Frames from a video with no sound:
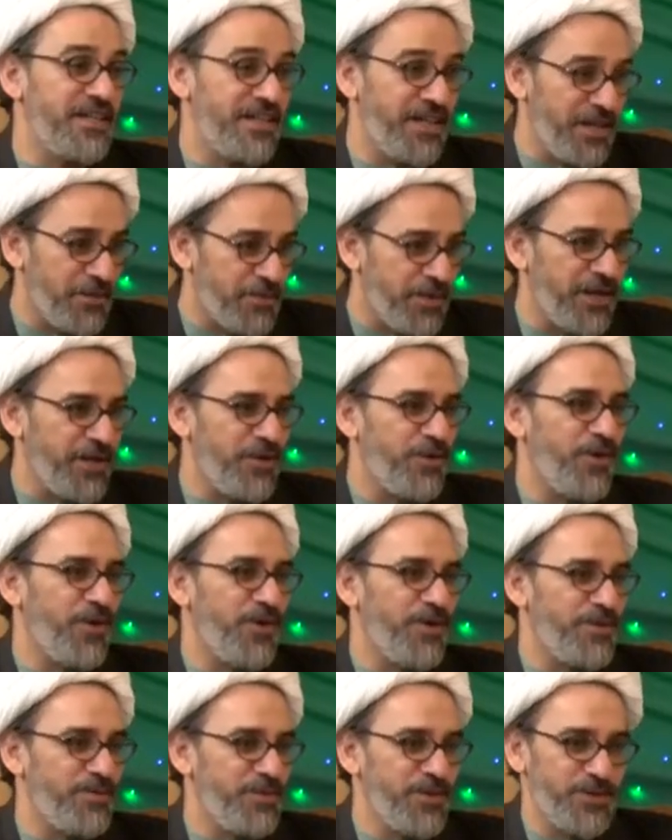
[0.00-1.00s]
care by
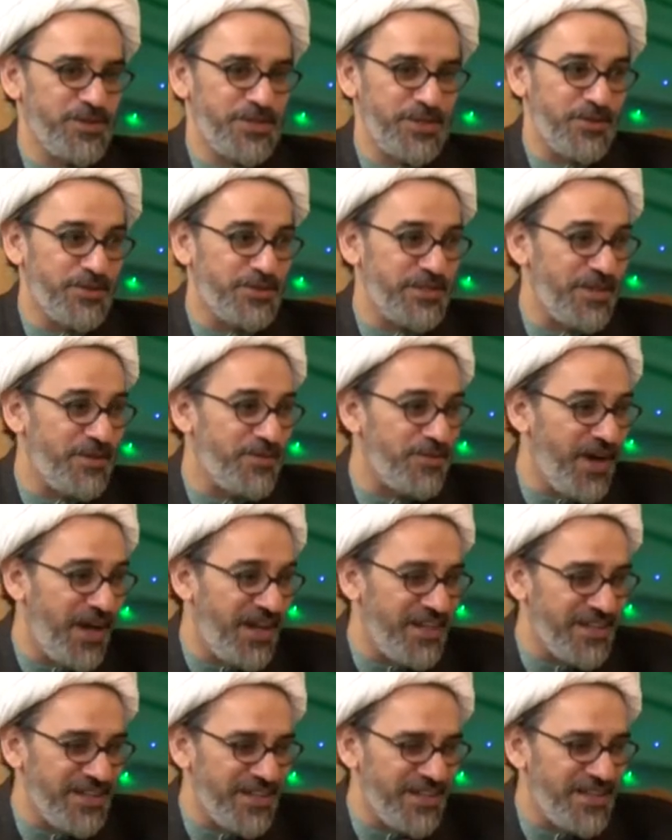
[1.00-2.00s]
God. She was
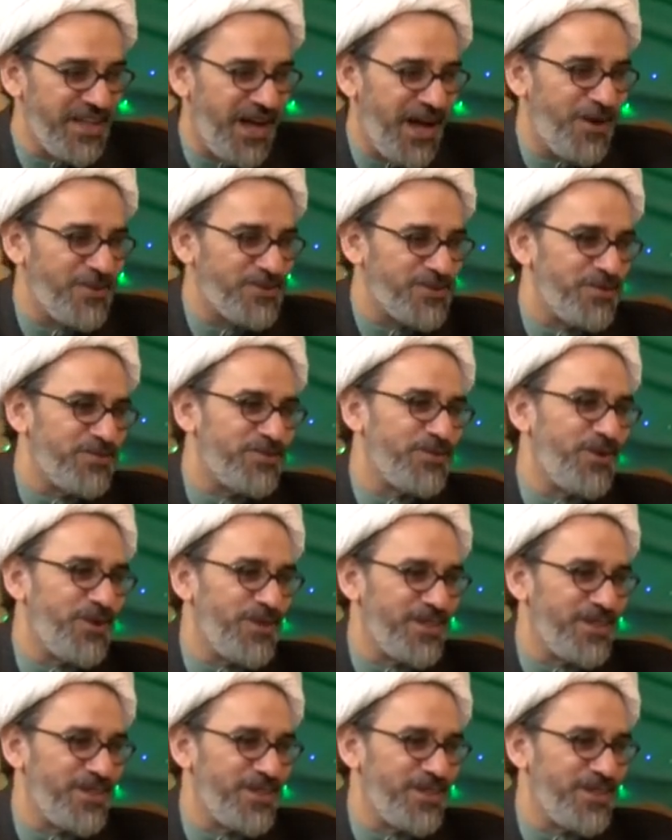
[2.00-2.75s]
invited in the house of God.